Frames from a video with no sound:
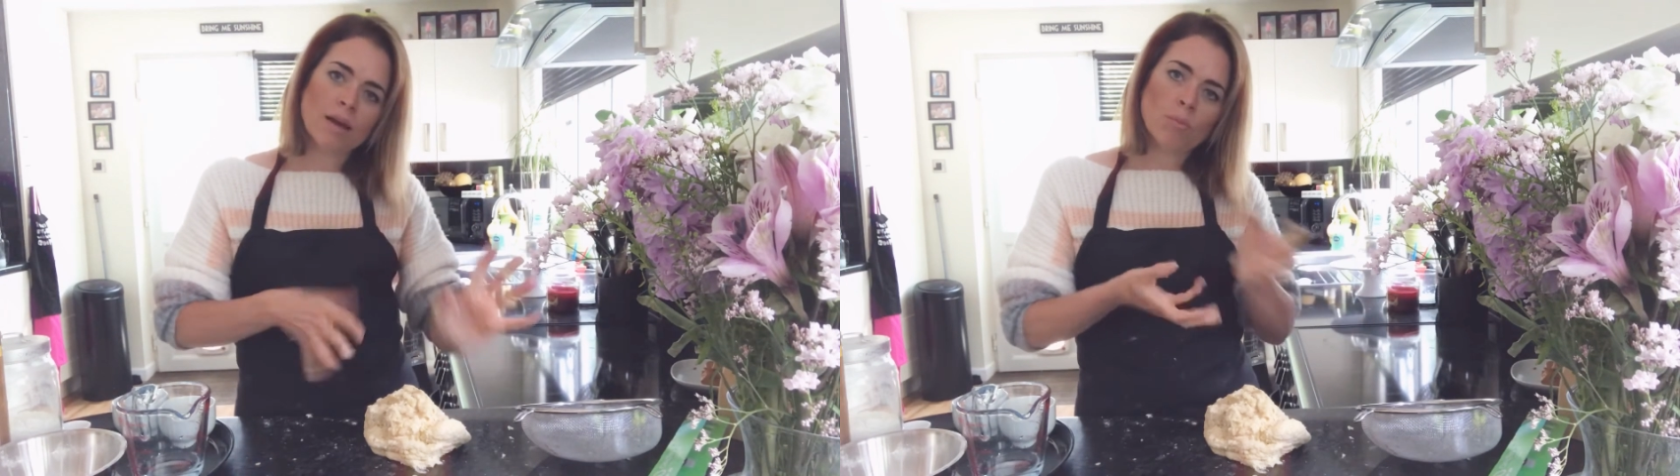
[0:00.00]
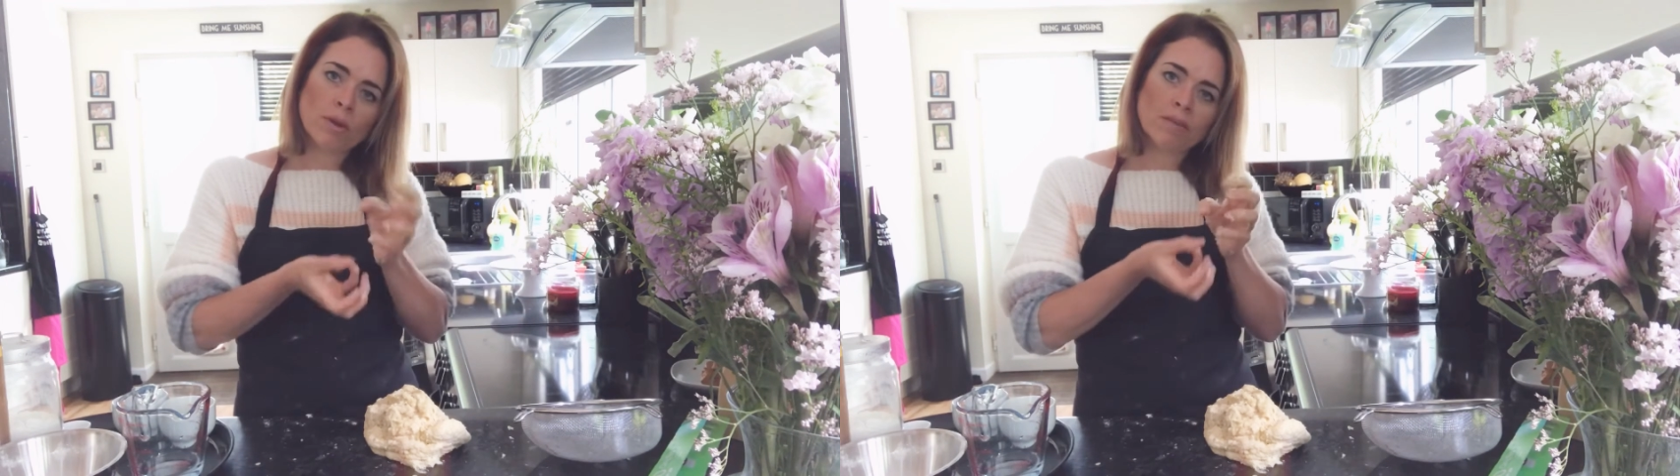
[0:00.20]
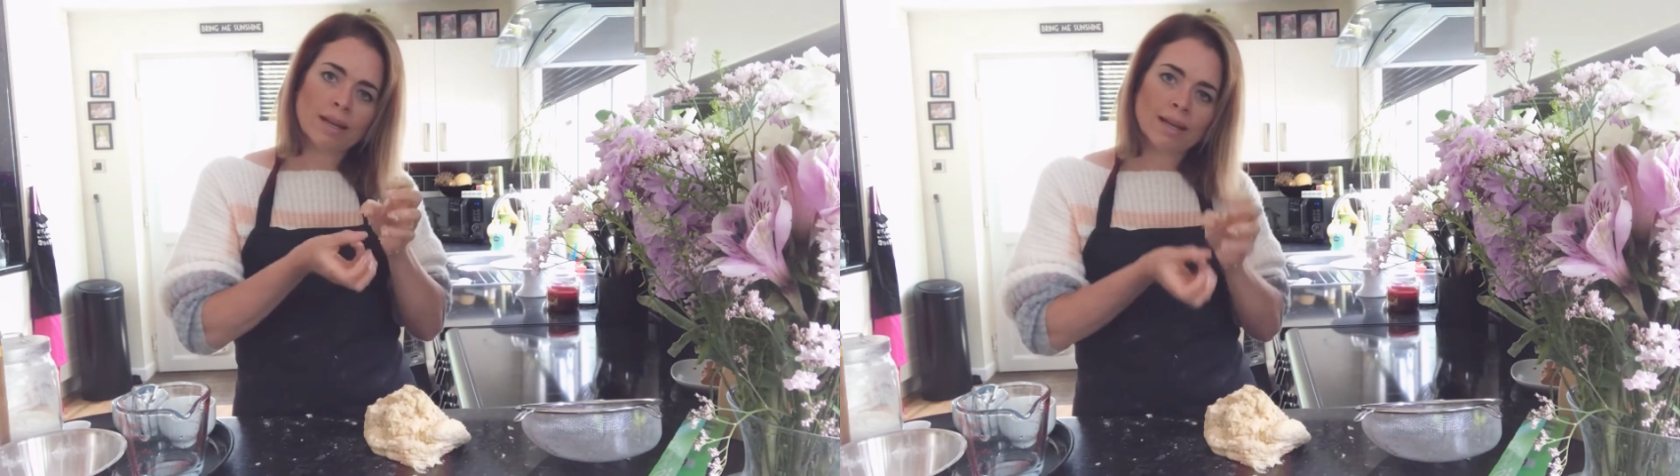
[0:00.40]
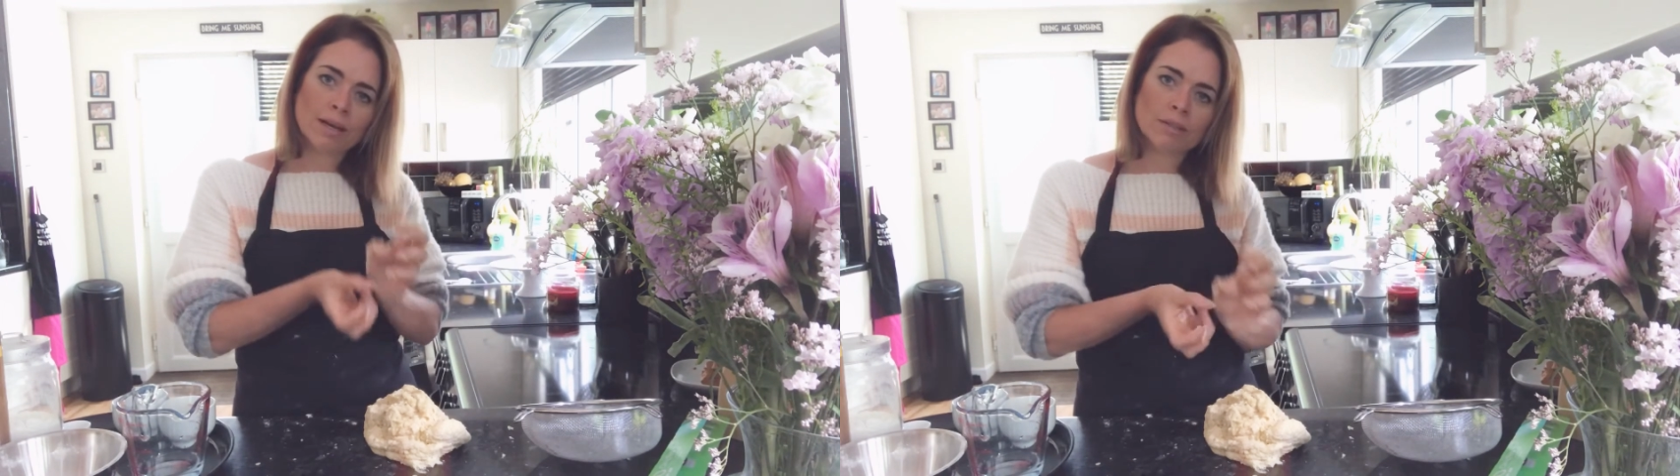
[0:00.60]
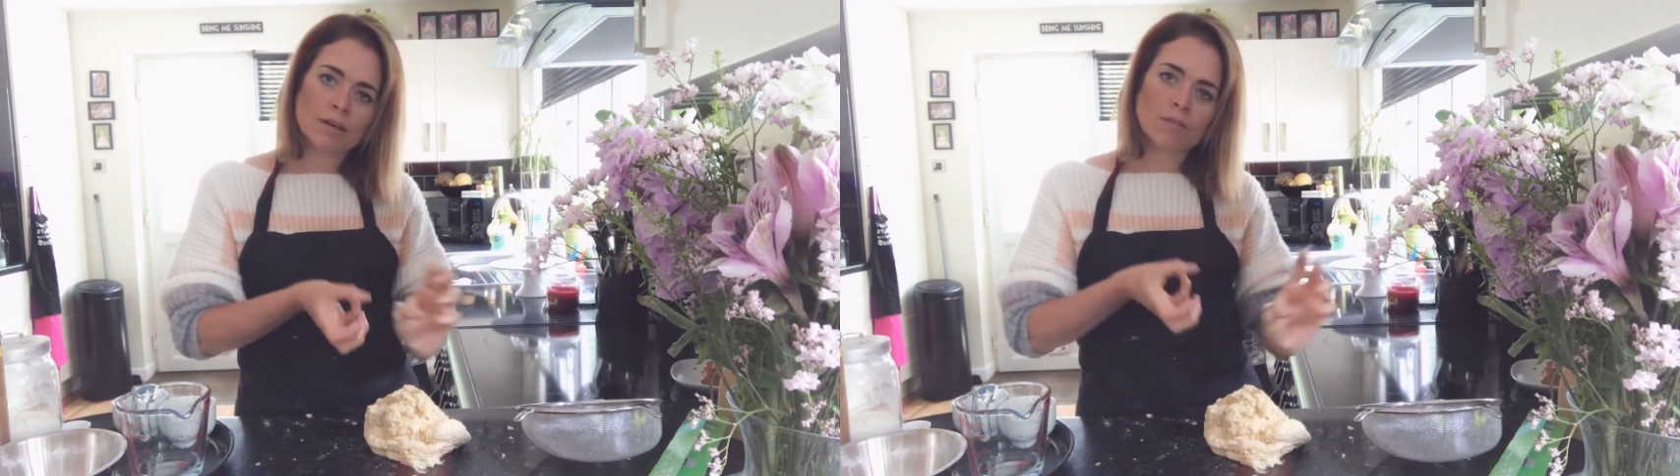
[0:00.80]
and we've
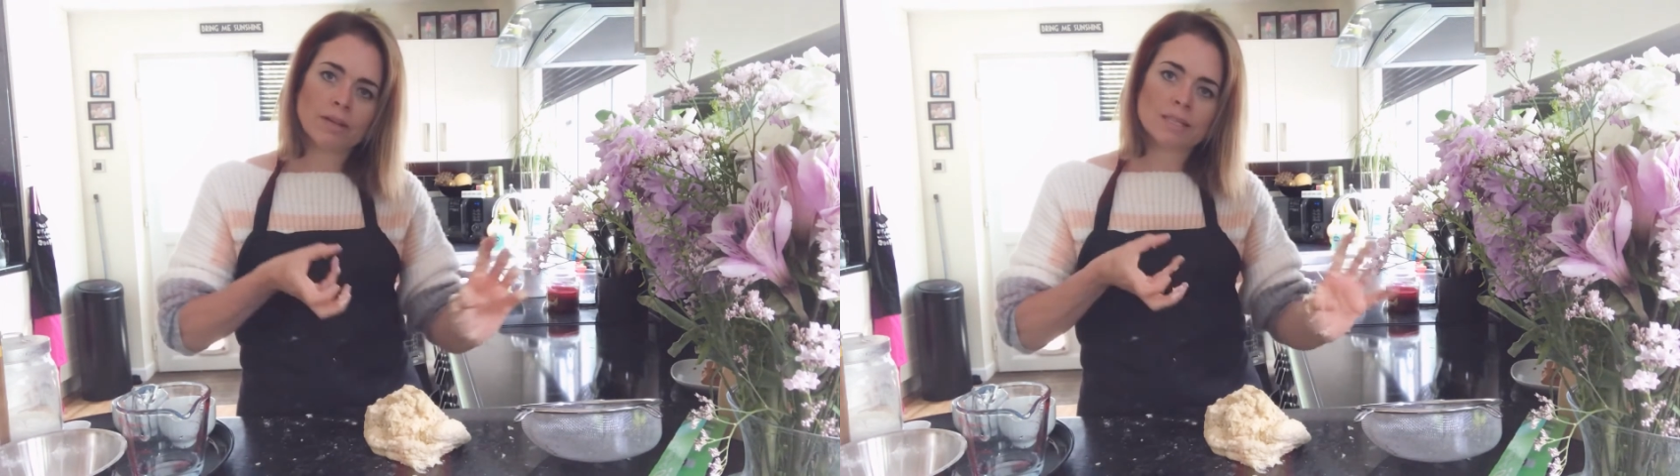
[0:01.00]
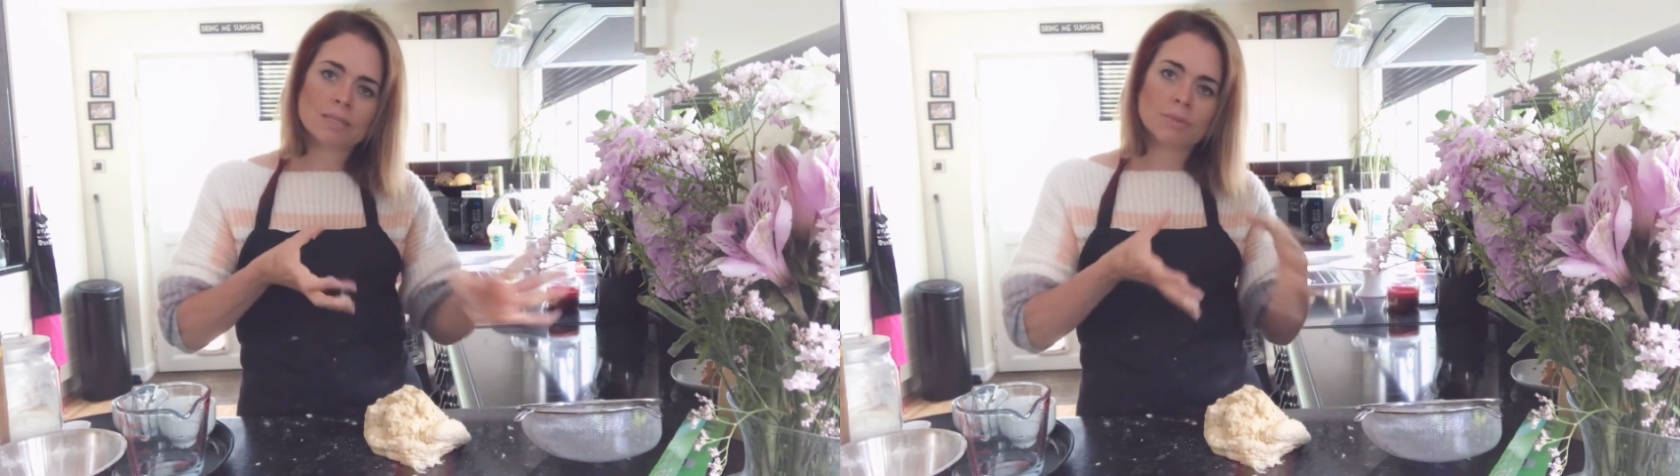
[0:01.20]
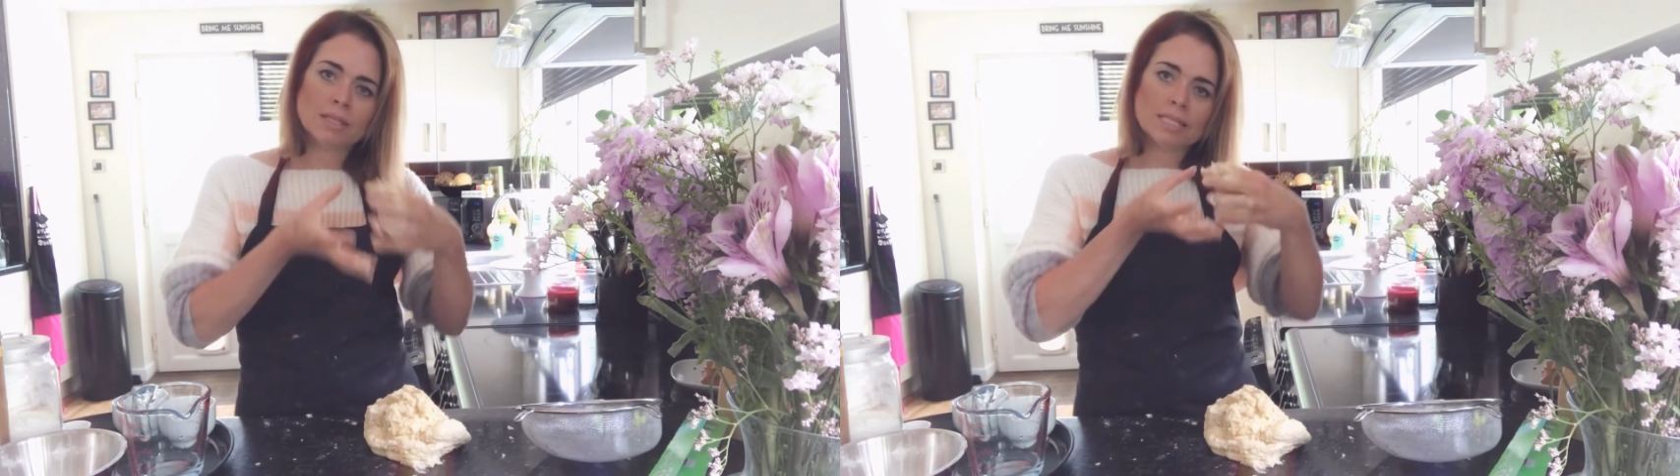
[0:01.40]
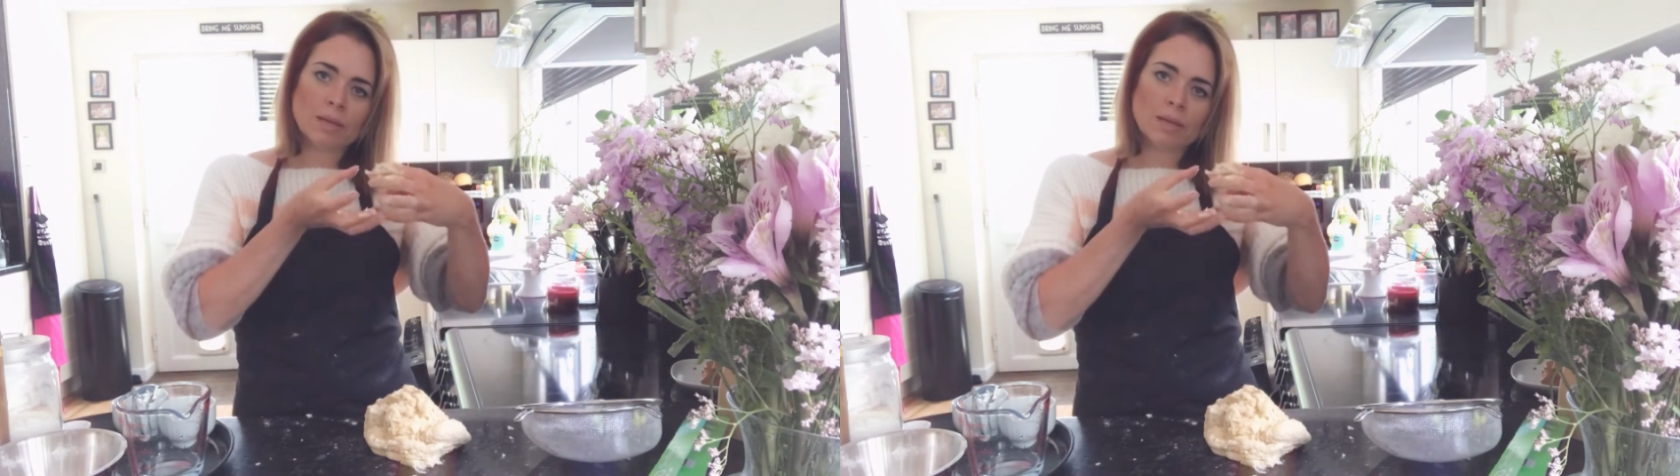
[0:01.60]
allowed that flexibility